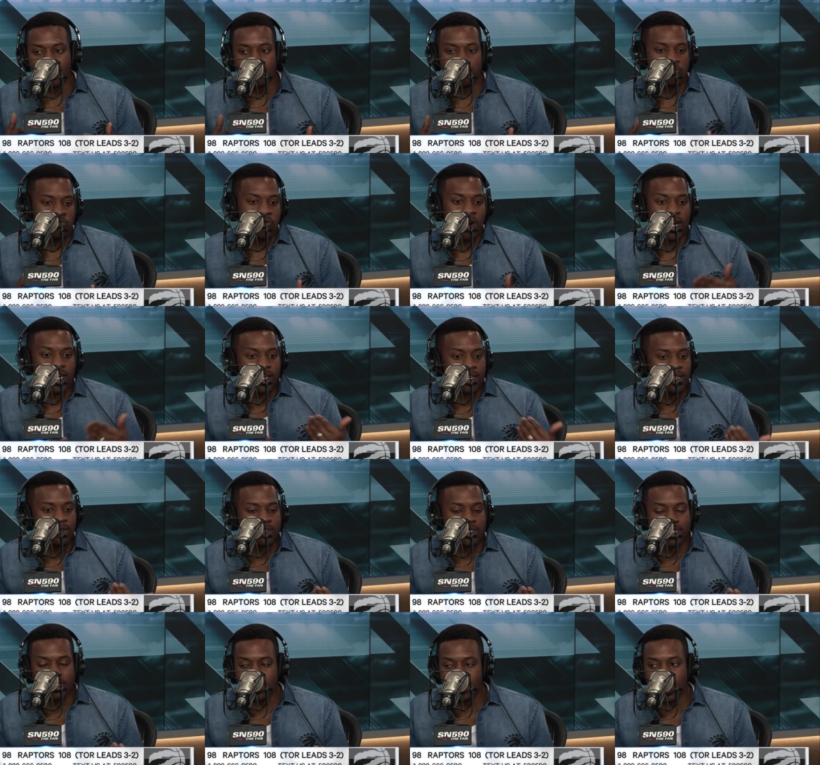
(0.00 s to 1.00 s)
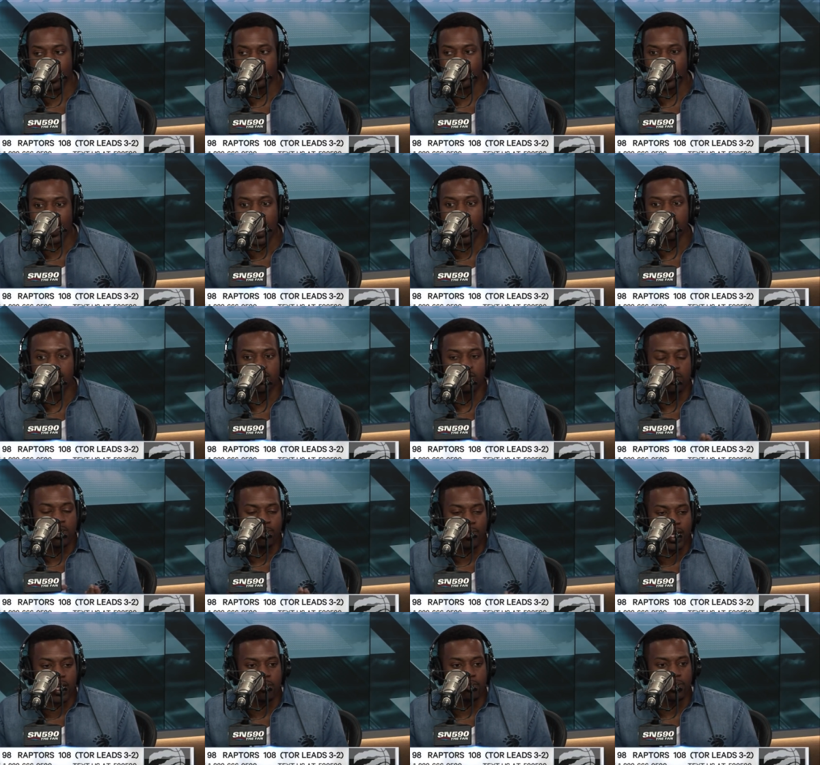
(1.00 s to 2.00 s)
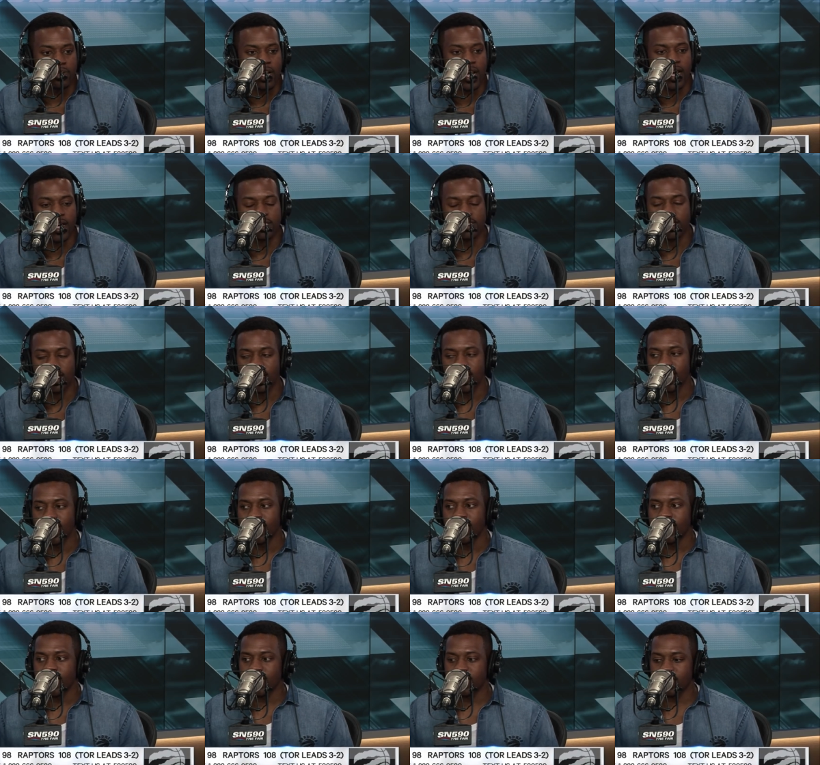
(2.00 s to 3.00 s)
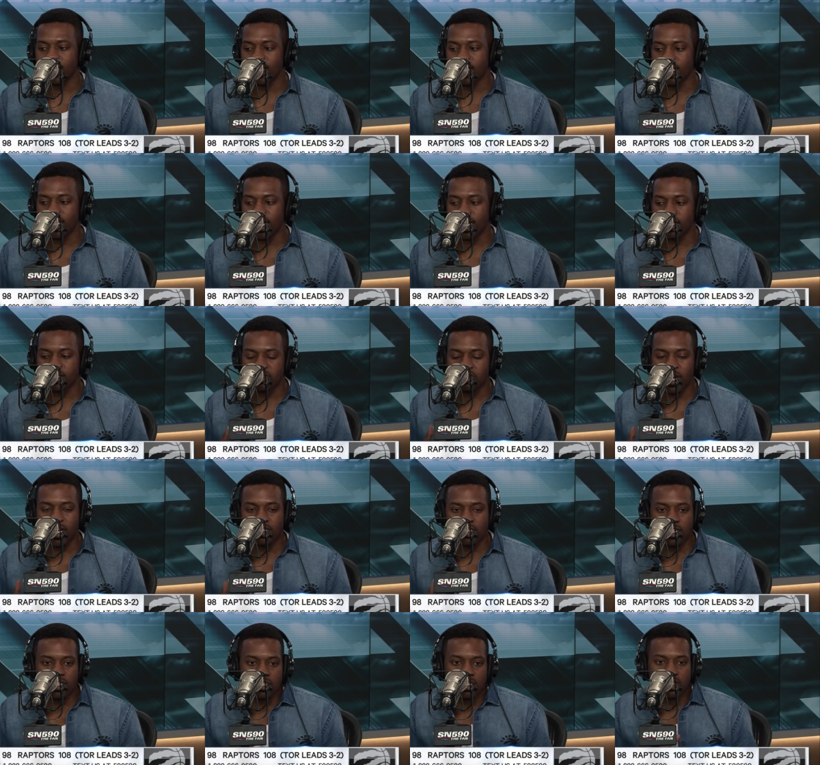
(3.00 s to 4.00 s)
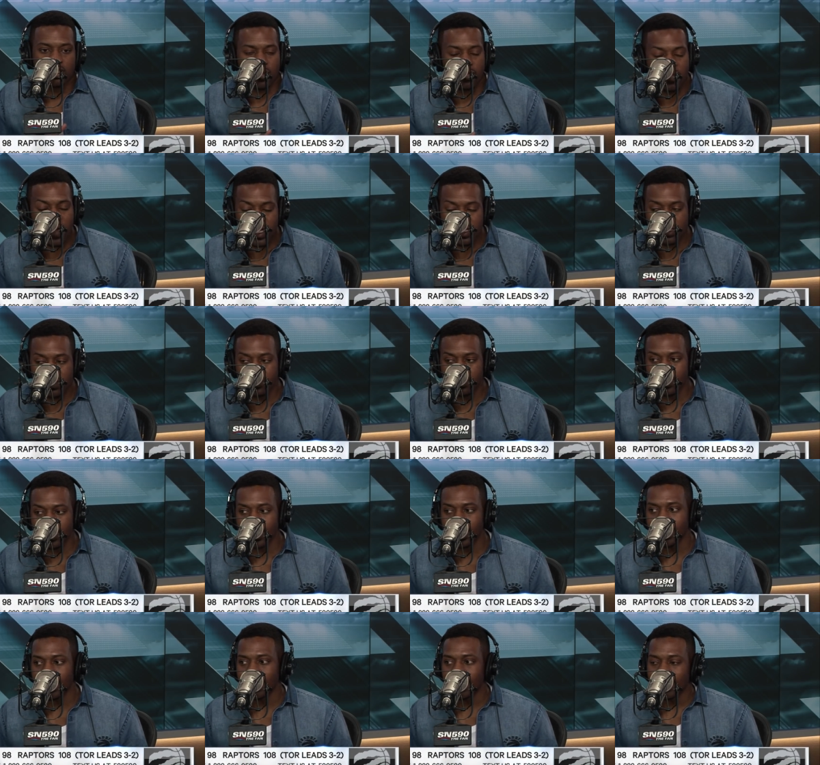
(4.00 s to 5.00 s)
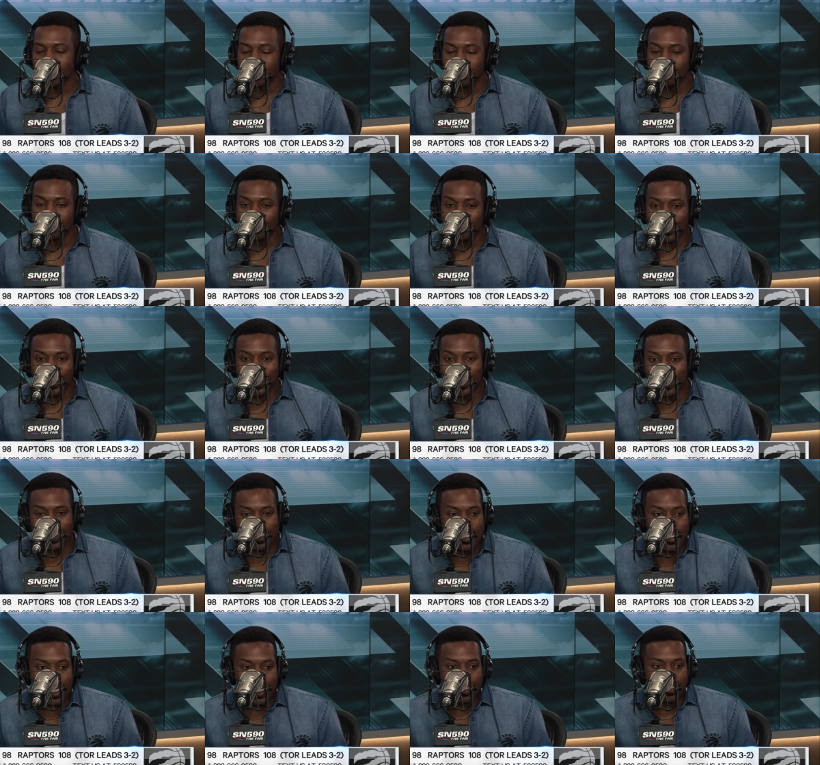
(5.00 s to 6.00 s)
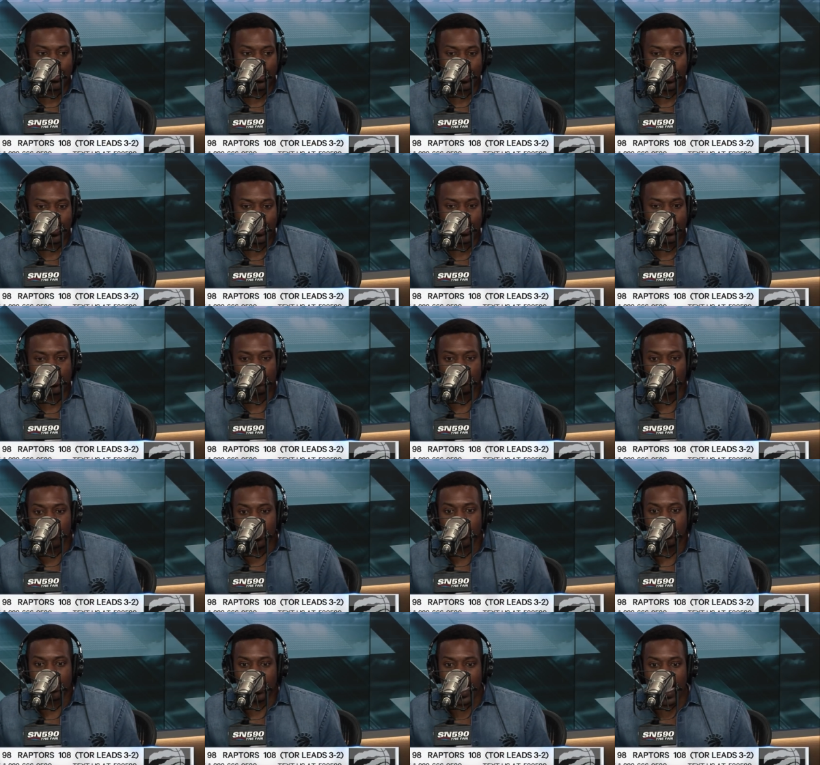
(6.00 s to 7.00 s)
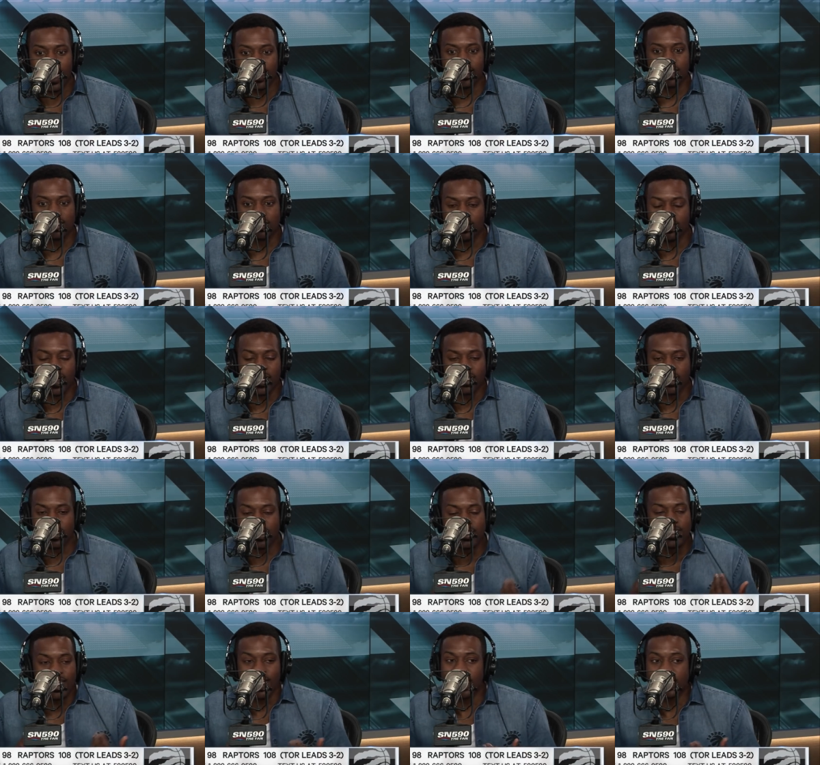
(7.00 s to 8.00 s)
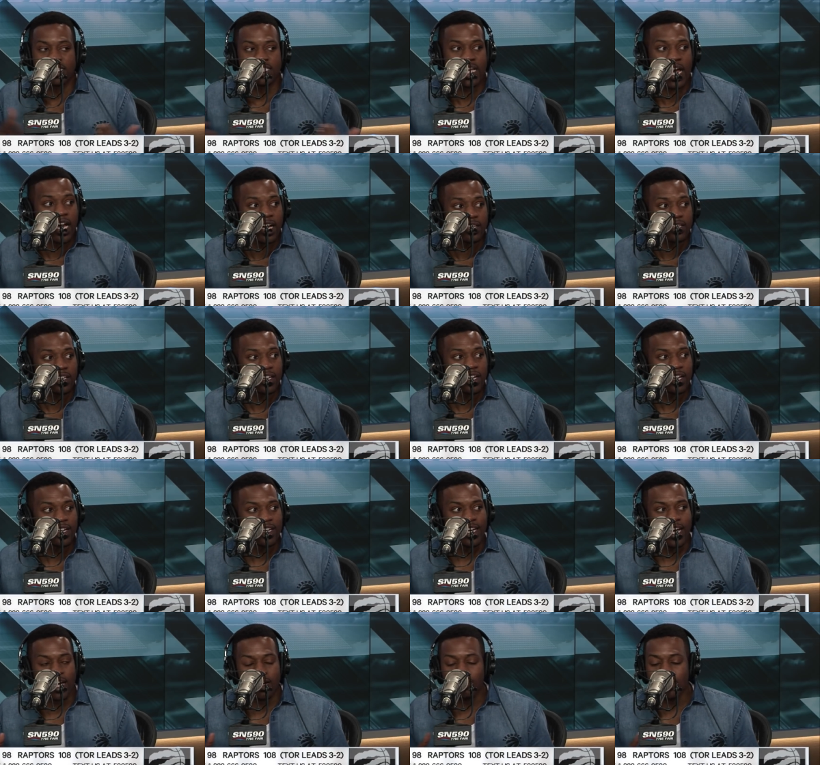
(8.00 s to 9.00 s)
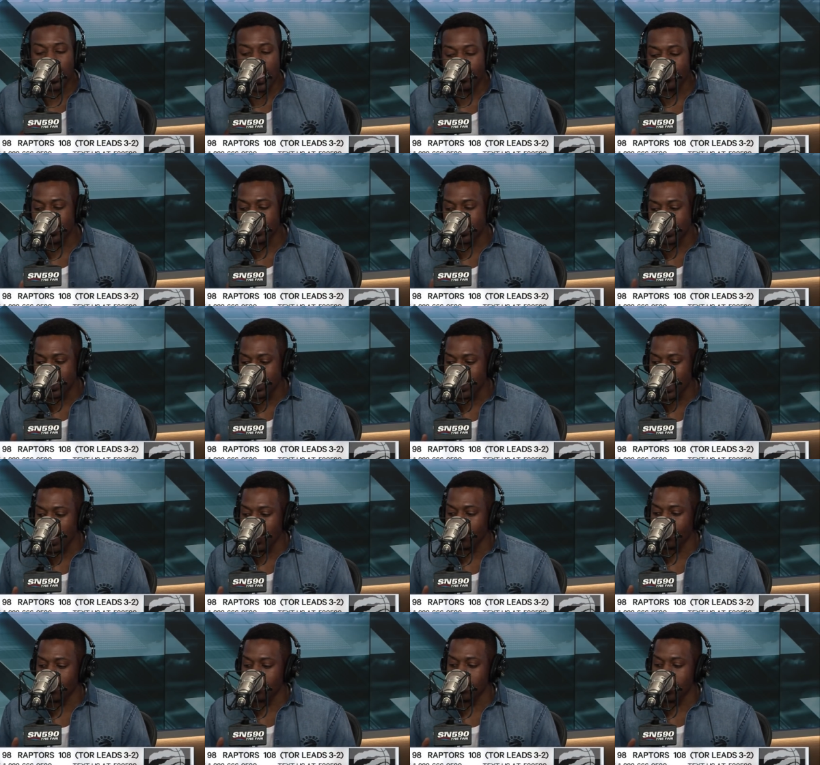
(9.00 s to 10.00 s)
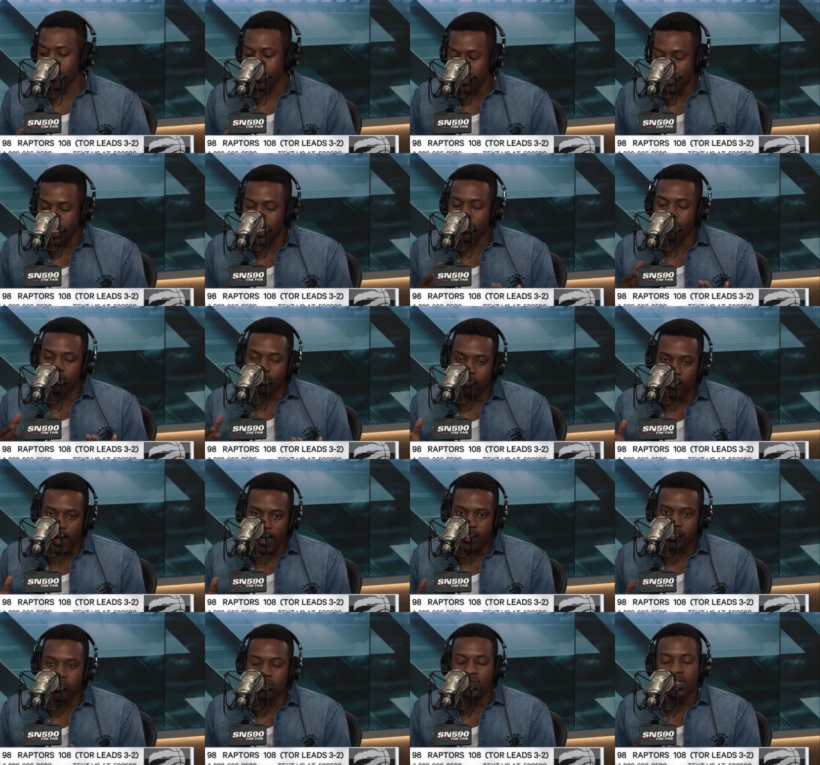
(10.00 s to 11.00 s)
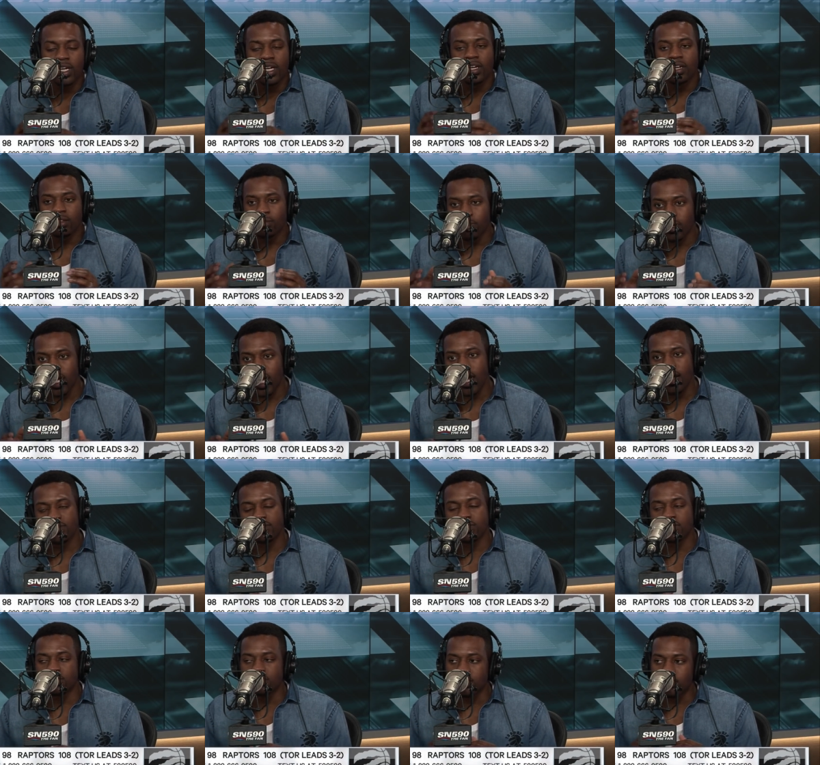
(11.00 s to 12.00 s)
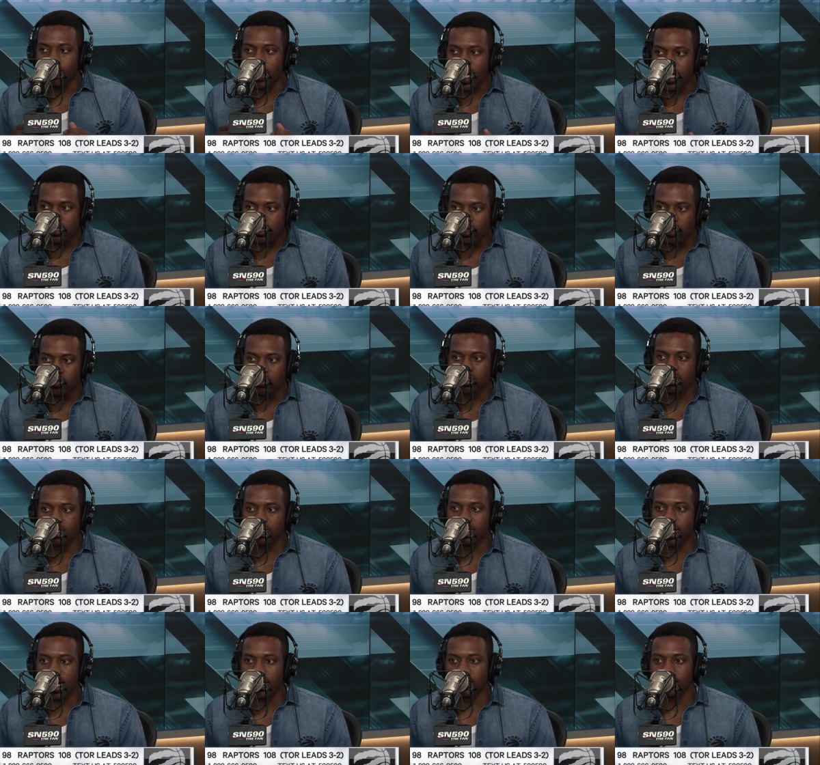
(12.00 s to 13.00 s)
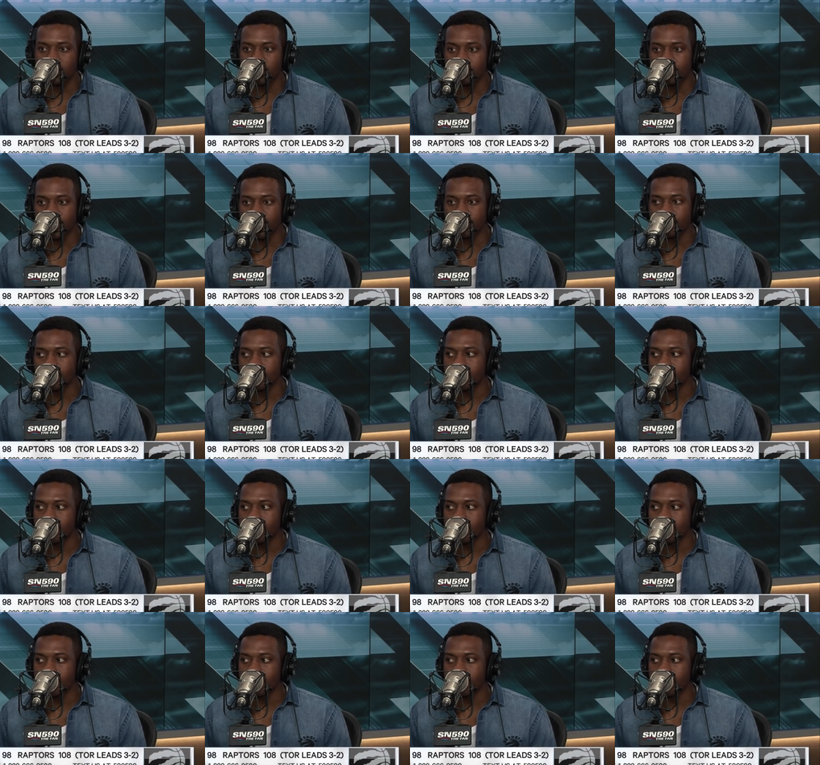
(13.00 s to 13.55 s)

running things down and, and making blocks in, in, in transition defensively. He, he his real talent is the fact that he's a gazelle. Yeah. And we haven't seen that from him. And, and, mind you, playoffs, the pace slows down a little bit.